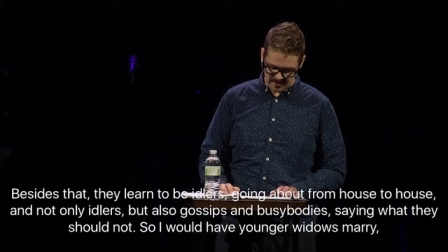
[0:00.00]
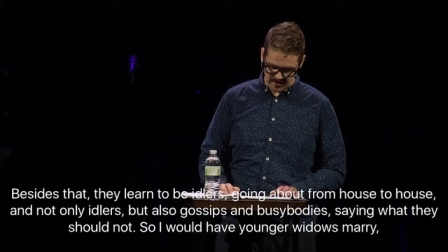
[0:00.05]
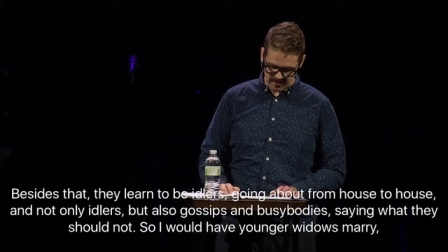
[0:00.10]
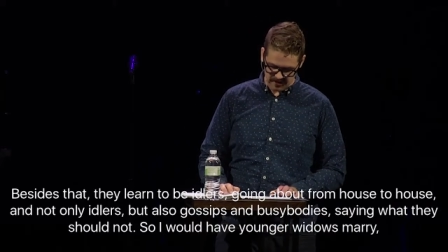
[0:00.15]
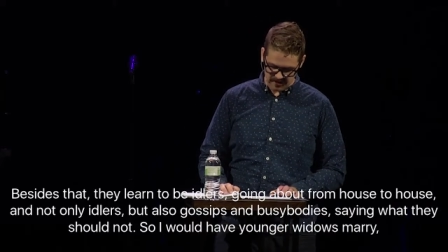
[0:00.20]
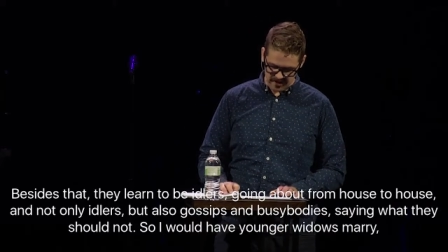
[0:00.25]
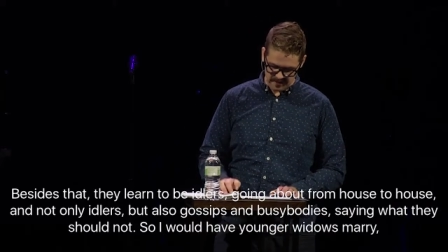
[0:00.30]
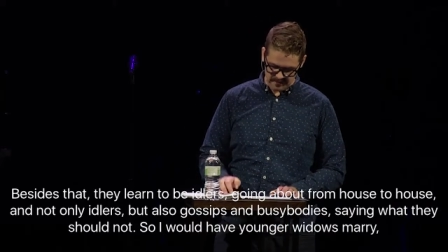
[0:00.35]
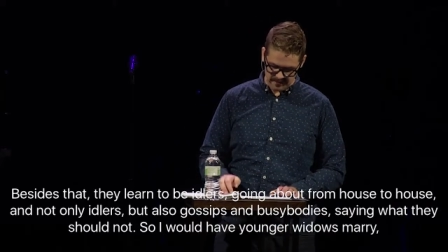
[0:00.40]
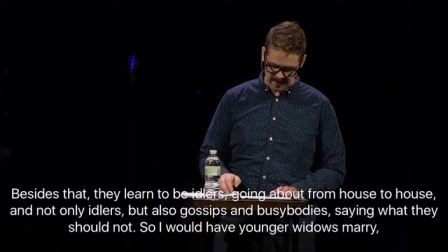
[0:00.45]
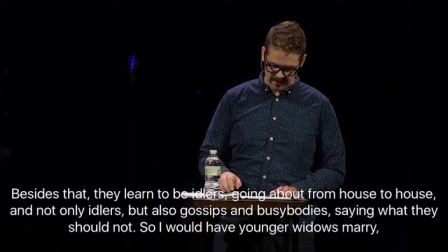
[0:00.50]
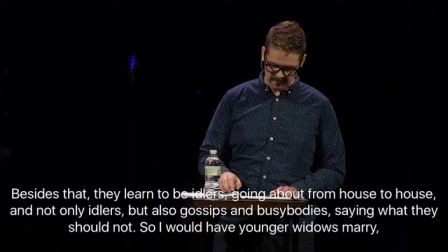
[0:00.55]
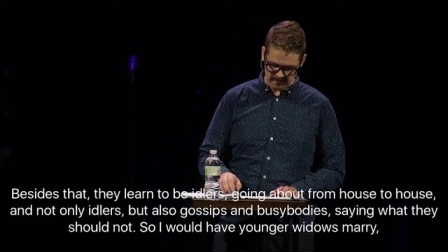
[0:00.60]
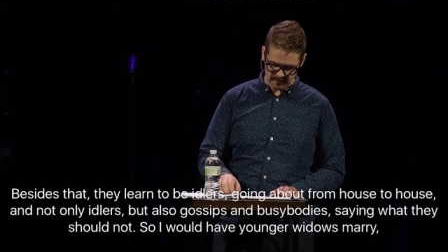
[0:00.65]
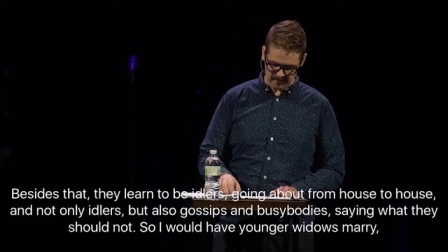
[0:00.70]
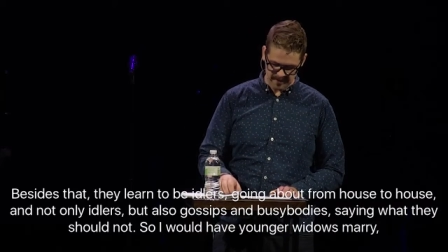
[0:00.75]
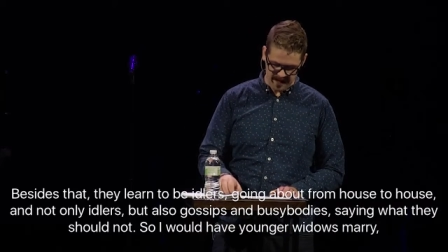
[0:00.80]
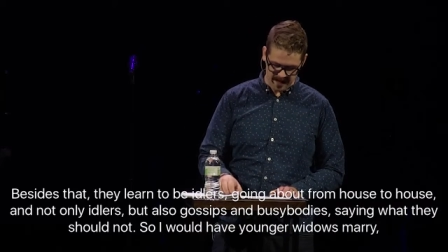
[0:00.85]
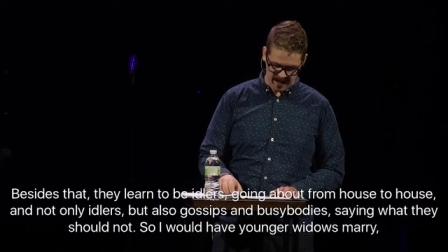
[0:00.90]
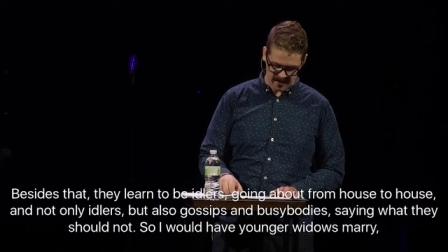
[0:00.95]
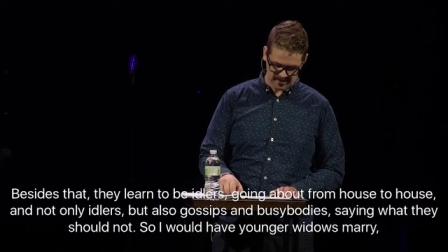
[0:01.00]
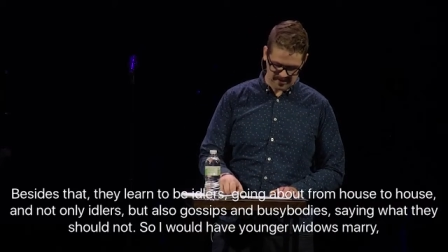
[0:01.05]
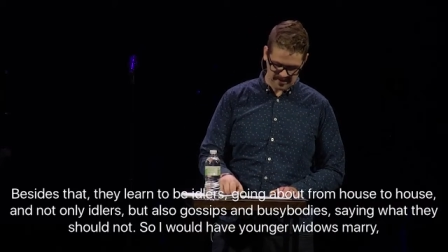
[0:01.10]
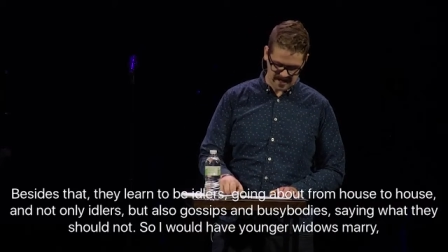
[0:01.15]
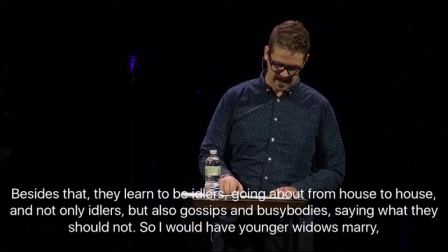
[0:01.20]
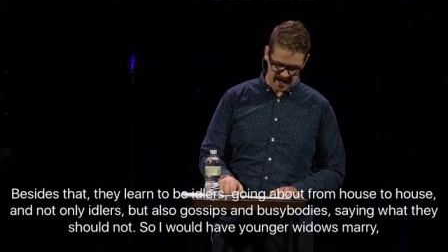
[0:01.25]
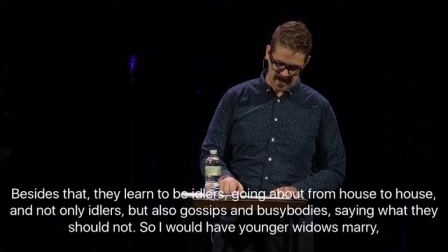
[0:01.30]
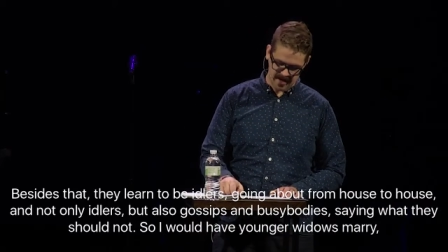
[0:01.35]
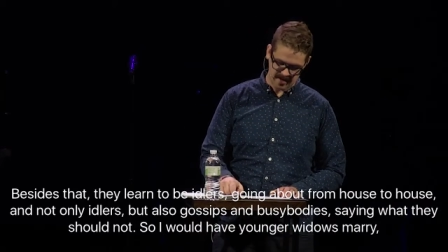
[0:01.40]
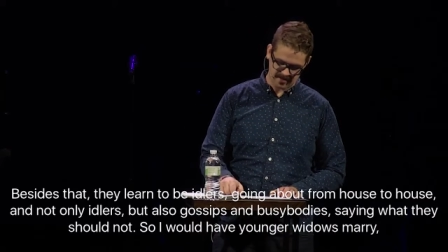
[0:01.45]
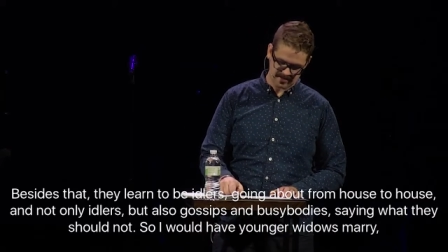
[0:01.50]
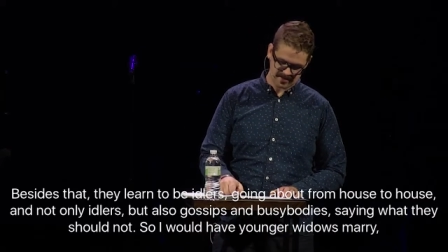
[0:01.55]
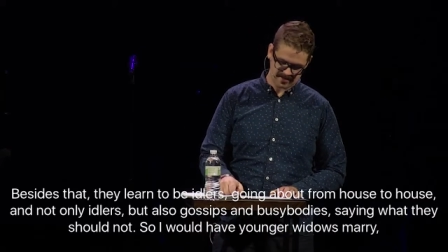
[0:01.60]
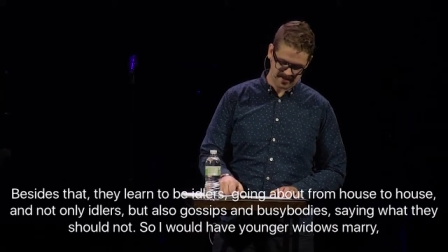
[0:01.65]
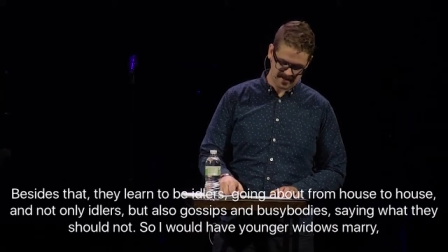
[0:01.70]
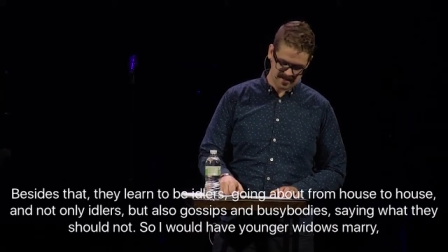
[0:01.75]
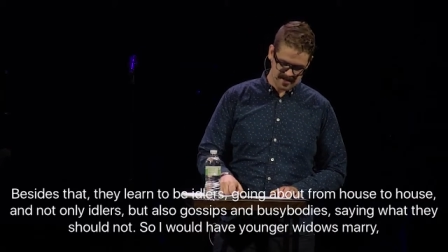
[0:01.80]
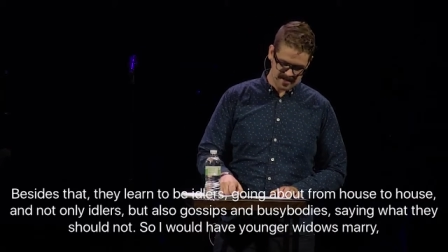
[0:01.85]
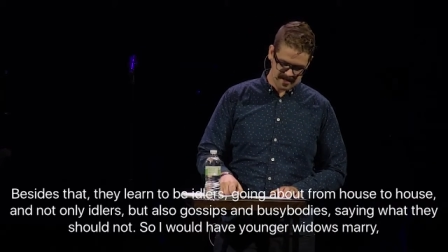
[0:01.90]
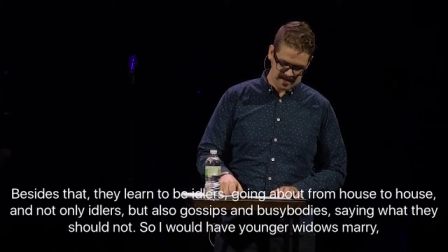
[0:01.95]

going about from house to house,